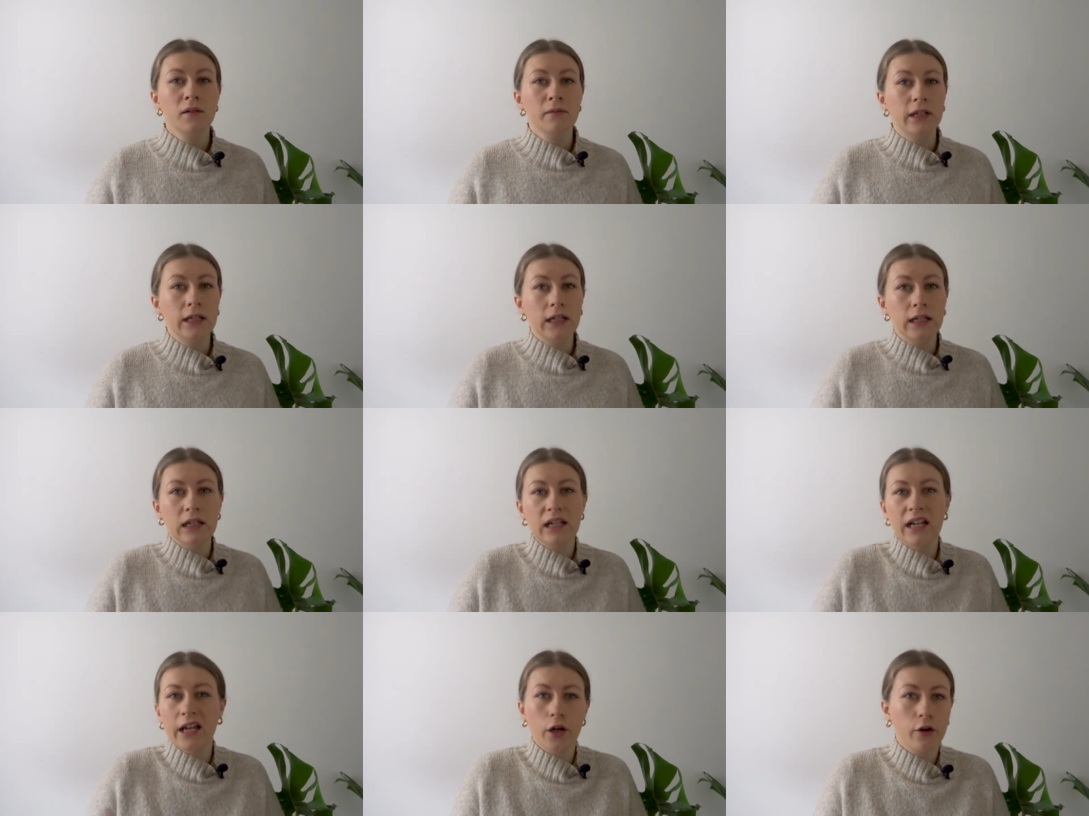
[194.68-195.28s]
the
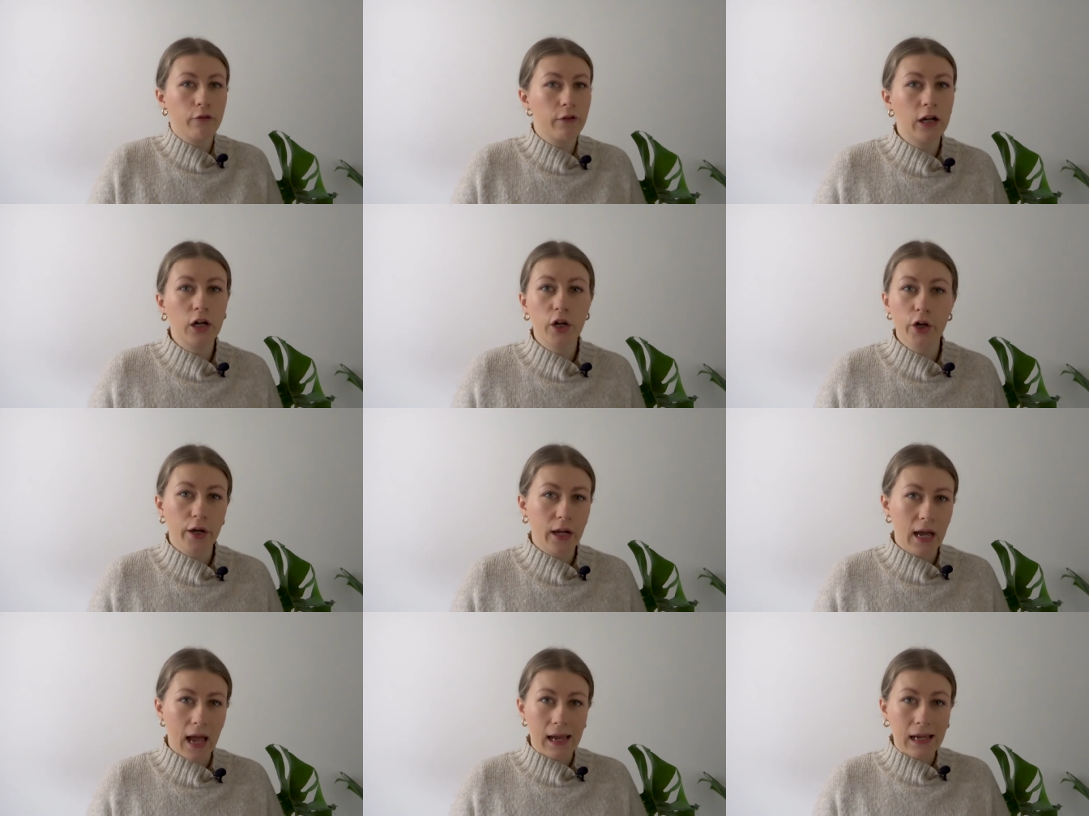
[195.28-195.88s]
lingering
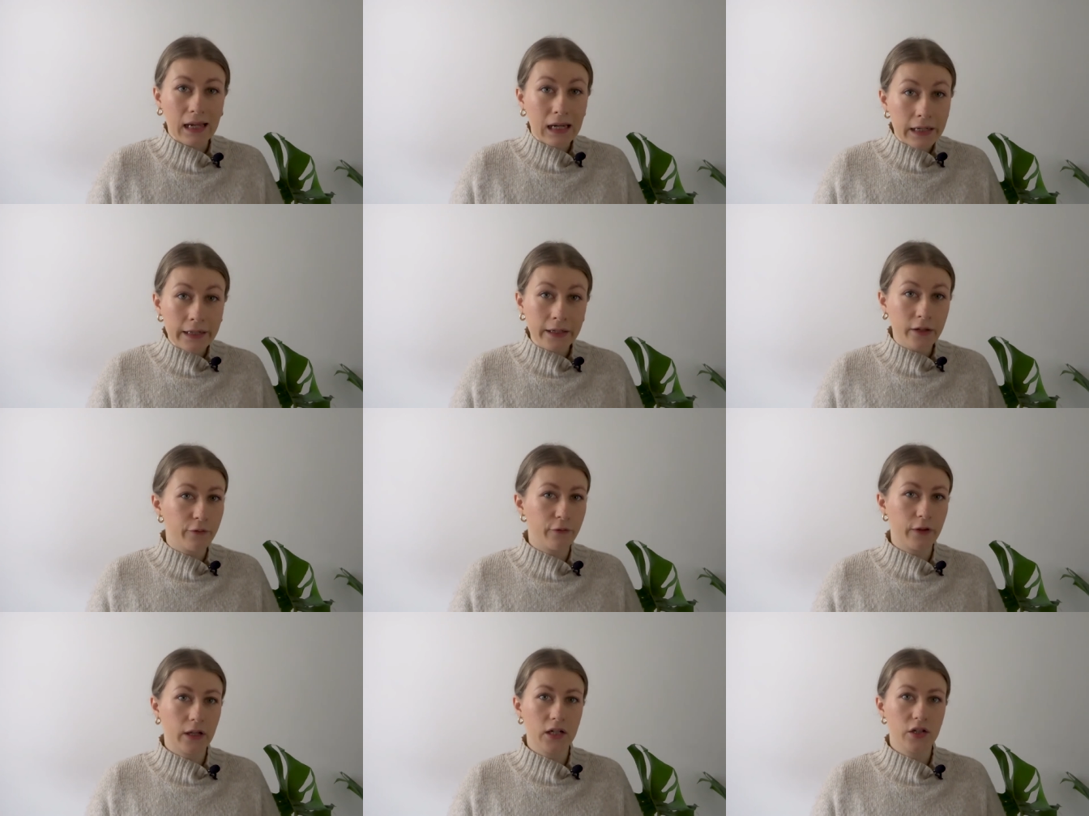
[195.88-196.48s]
look at a
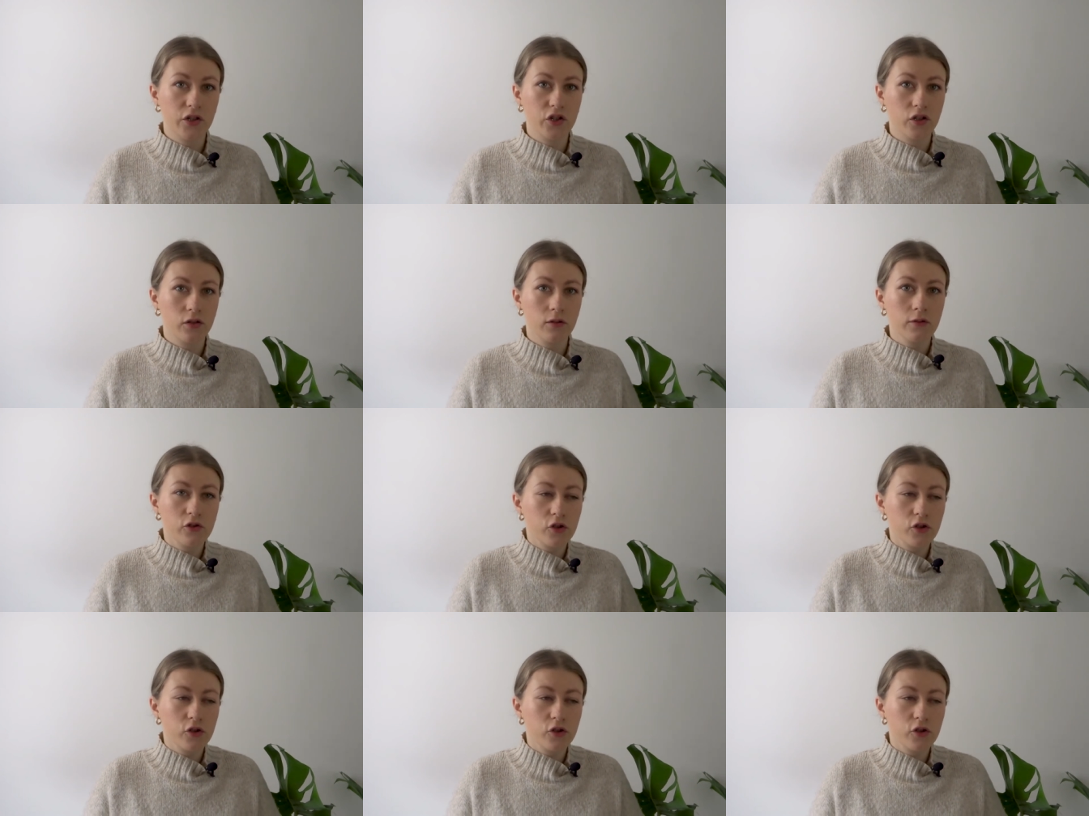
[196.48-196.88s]
cleavage,